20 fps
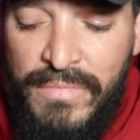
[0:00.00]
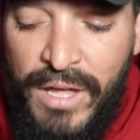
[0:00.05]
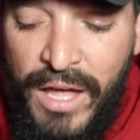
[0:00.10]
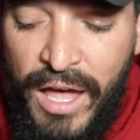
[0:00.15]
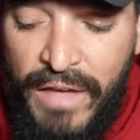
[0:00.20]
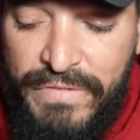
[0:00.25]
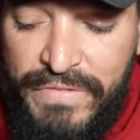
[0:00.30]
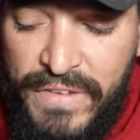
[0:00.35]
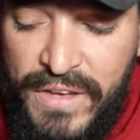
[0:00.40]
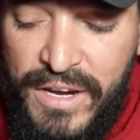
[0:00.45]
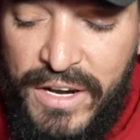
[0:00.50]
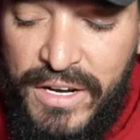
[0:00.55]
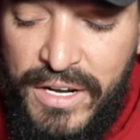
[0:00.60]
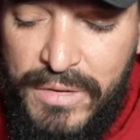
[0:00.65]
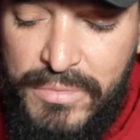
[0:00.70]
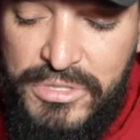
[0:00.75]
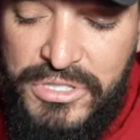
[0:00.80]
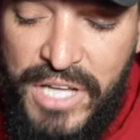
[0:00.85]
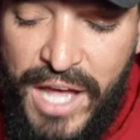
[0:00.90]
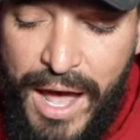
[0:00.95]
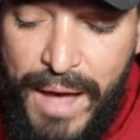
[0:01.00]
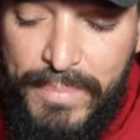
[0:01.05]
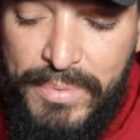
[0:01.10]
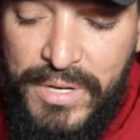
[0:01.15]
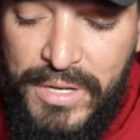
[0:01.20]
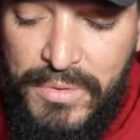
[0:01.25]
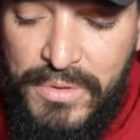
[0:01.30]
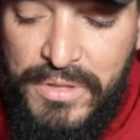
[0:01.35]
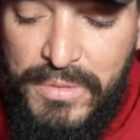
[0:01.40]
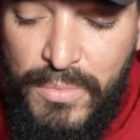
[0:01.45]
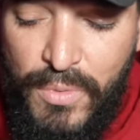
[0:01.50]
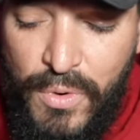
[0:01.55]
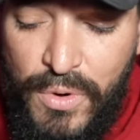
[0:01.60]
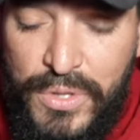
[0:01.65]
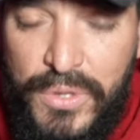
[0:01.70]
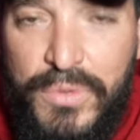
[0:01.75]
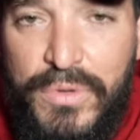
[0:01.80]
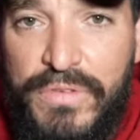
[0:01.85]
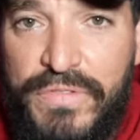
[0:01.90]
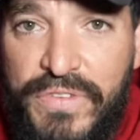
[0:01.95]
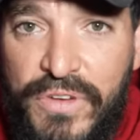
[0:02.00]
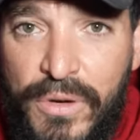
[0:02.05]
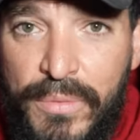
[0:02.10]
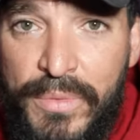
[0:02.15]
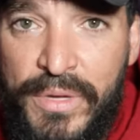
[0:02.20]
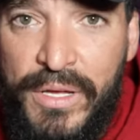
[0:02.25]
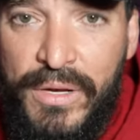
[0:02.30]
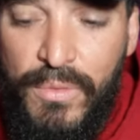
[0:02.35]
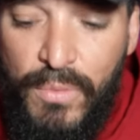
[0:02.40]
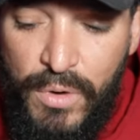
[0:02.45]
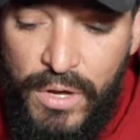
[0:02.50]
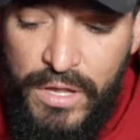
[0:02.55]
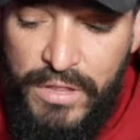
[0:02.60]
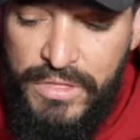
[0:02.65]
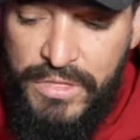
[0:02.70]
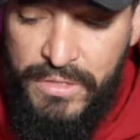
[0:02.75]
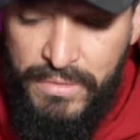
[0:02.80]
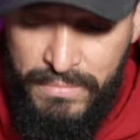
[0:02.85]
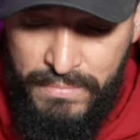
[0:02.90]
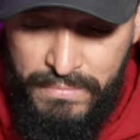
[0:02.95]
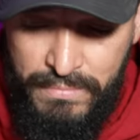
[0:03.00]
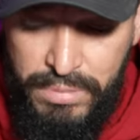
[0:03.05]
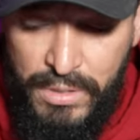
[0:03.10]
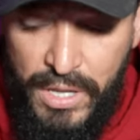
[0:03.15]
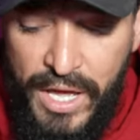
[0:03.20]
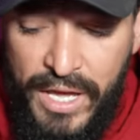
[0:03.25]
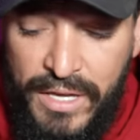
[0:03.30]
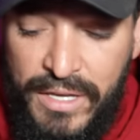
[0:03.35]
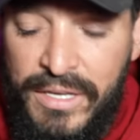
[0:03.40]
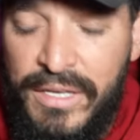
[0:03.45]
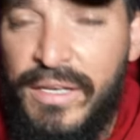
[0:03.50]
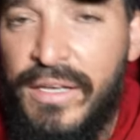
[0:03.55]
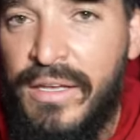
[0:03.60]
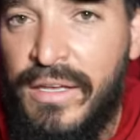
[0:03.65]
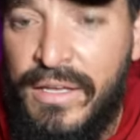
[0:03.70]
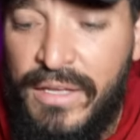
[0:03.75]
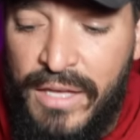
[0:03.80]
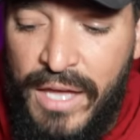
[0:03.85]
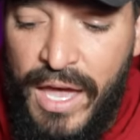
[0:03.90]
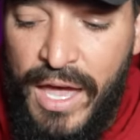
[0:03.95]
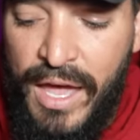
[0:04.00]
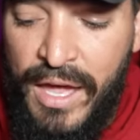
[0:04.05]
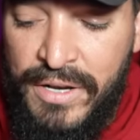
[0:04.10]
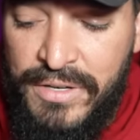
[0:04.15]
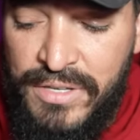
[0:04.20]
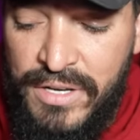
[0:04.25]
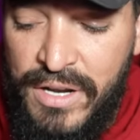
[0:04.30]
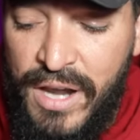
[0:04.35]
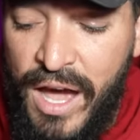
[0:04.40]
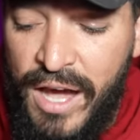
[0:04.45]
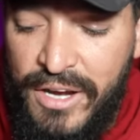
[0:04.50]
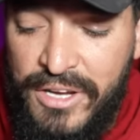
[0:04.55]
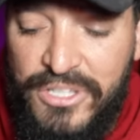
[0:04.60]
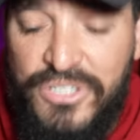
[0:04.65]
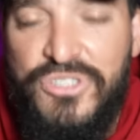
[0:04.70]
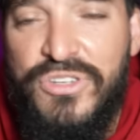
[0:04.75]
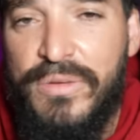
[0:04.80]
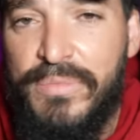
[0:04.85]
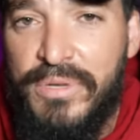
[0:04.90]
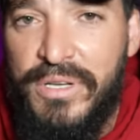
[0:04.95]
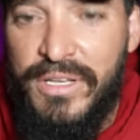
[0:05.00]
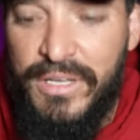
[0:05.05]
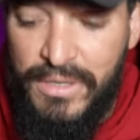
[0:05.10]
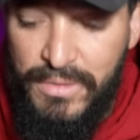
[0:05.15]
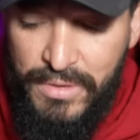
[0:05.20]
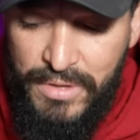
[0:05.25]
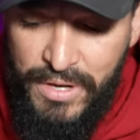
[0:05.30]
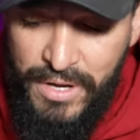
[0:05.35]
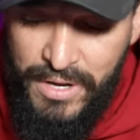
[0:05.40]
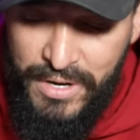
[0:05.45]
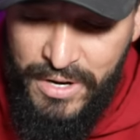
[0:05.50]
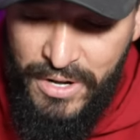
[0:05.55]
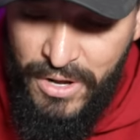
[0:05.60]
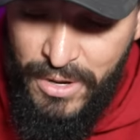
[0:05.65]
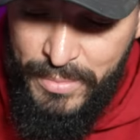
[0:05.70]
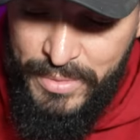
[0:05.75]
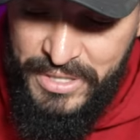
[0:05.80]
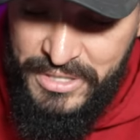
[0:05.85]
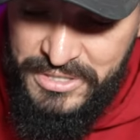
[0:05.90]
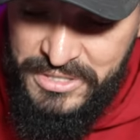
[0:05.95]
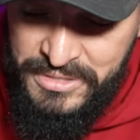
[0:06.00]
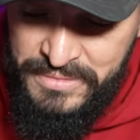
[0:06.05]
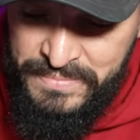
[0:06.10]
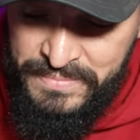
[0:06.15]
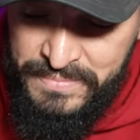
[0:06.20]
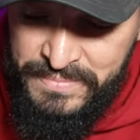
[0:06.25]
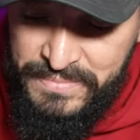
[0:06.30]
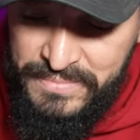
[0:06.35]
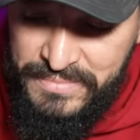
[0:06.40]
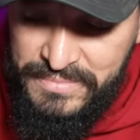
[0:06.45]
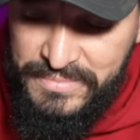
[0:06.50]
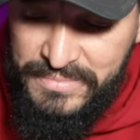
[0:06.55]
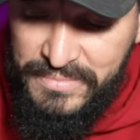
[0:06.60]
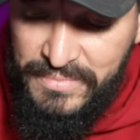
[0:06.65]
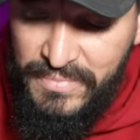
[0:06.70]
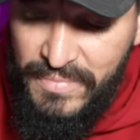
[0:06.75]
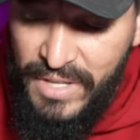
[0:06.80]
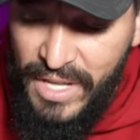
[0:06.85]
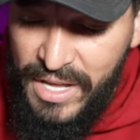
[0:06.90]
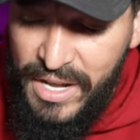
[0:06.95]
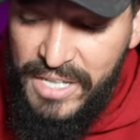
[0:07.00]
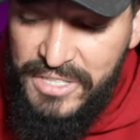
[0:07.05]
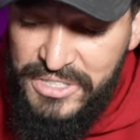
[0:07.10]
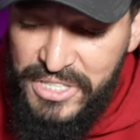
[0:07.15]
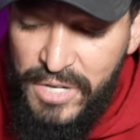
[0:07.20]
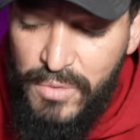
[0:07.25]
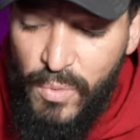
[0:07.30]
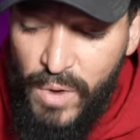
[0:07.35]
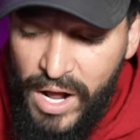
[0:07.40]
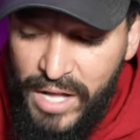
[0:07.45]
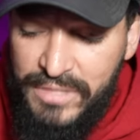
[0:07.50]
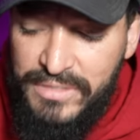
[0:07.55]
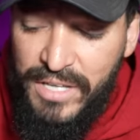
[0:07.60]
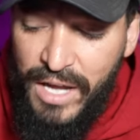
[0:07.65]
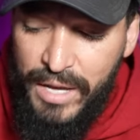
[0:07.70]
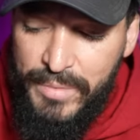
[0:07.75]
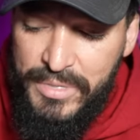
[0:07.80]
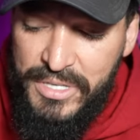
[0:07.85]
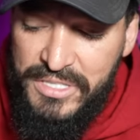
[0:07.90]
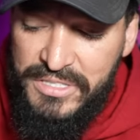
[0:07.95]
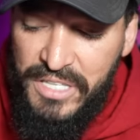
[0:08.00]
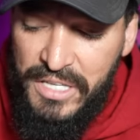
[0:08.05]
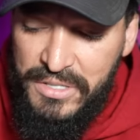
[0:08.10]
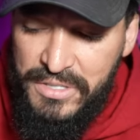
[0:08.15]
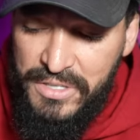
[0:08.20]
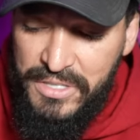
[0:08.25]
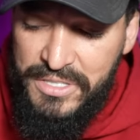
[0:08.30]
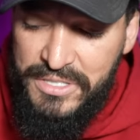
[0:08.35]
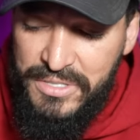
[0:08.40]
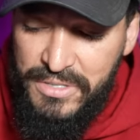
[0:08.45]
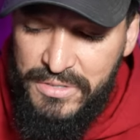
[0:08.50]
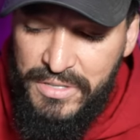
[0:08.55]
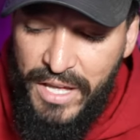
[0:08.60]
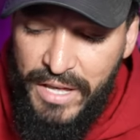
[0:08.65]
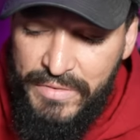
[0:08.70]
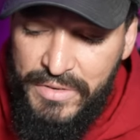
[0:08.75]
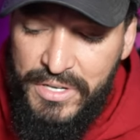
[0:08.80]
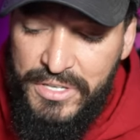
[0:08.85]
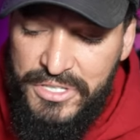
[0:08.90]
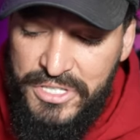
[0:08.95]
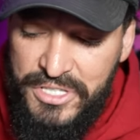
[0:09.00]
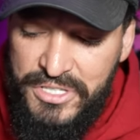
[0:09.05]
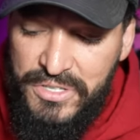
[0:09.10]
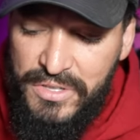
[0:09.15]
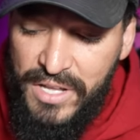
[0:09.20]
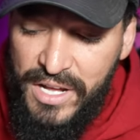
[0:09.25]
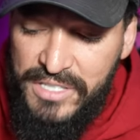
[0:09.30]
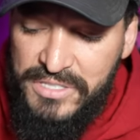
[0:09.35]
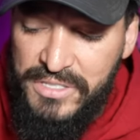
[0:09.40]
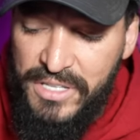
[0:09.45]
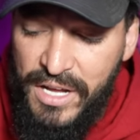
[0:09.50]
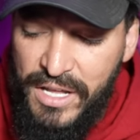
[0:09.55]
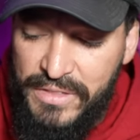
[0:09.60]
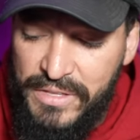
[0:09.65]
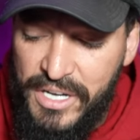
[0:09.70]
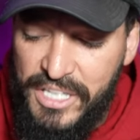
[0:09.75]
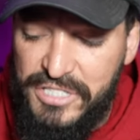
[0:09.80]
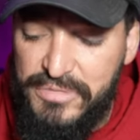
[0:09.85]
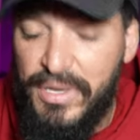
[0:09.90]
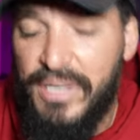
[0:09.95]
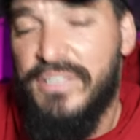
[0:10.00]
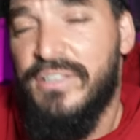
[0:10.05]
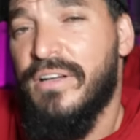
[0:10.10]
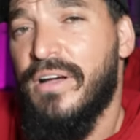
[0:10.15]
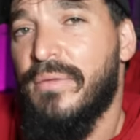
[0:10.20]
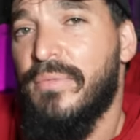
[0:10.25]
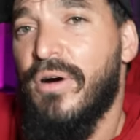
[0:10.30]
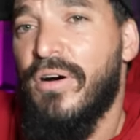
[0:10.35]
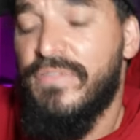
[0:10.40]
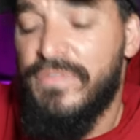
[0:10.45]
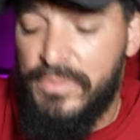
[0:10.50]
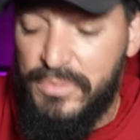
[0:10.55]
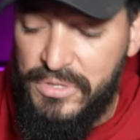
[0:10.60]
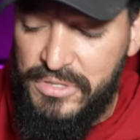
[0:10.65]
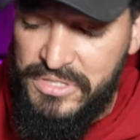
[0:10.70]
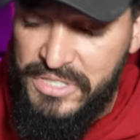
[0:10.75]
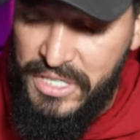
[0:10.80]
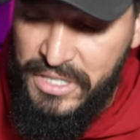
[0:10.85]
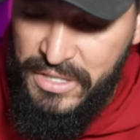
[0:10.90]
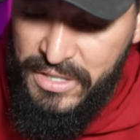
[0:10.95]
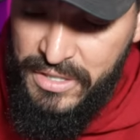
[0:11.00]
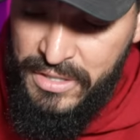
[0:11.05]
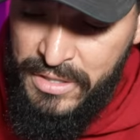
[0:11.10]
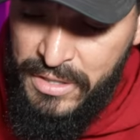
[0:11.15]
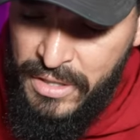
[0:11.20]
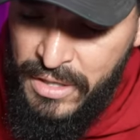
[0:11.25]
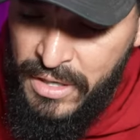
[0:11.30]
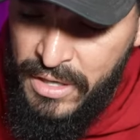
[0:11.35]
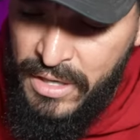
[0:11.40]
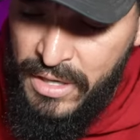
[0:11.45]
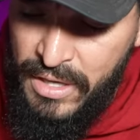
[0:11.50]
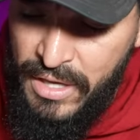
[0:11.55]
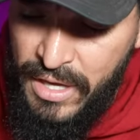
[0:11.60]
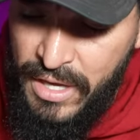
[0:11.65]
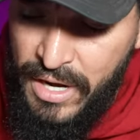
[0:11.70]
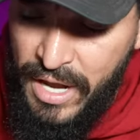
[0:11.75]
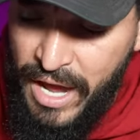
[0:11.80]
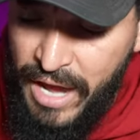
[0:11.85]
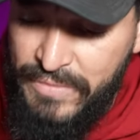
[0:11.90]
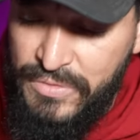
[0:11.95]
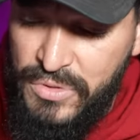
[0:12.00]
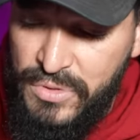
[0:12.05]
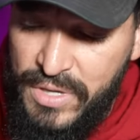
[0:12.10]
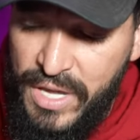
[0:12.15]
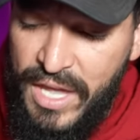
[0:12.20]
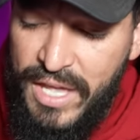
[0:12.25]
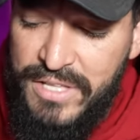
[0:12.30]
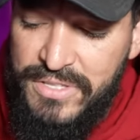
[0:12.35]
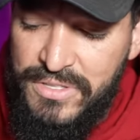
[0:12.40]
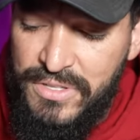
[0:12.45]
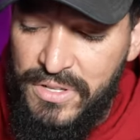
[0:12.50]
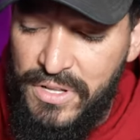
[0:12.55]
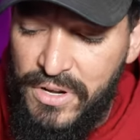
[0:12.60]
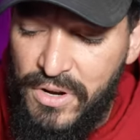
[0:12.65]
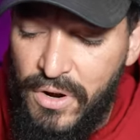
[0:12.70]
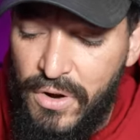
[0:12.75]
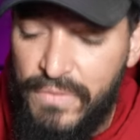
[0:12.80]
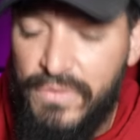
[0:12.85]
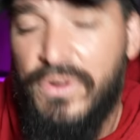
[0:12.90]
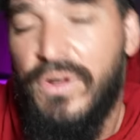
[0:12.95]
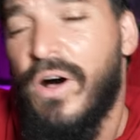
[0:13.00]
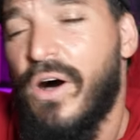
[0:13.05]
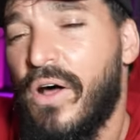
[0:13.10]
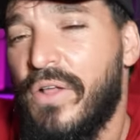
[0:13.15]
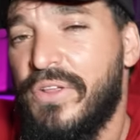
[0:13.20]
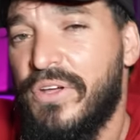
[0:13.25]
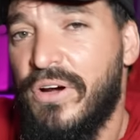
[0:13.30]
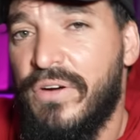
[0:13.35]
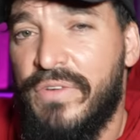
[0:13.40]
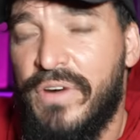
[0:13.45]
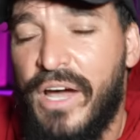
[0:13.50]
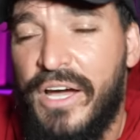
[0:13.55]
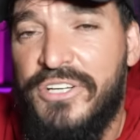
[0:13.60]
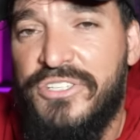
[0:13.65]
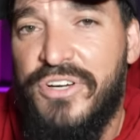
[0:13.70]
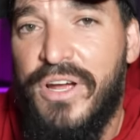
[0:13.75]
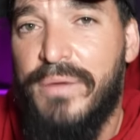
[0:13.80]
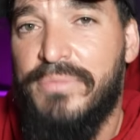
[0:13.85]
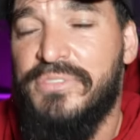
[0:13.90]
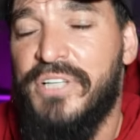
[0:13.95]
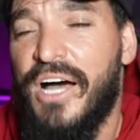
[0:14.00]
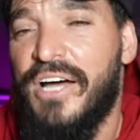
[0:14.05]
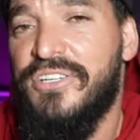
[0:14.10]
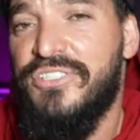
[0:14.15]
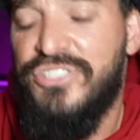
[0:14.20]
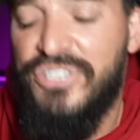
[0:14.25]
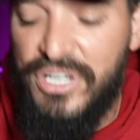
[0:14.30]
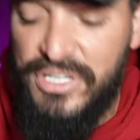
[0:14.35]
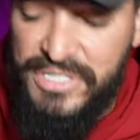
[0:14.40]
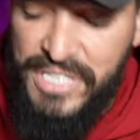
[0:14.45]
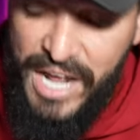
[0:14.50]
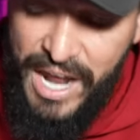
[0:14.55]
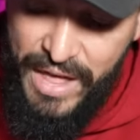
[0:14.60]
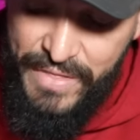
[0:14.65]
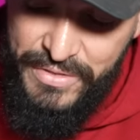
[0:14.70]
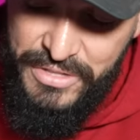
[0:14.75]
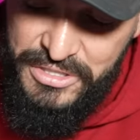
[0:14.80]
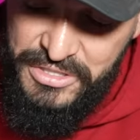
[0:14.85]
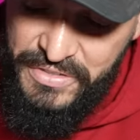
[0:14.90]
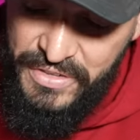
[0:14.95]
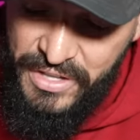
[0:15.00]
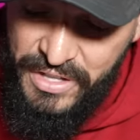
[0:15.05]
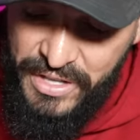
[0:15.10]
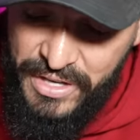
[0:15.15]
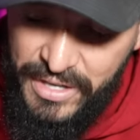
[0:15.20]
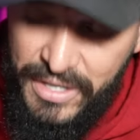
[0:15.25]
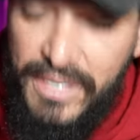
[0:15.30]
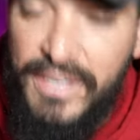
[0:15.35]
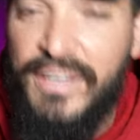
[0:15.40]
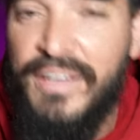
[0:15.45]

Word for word: I figured it was happening with the more you were filming with blank and not contributing with Haunted Homies." And I said, "Wild timing," because I literally told Evan and Ginger last night that I expect to come home from New Zealand and have you cancel on all the Overnight trips. I just had this feeling.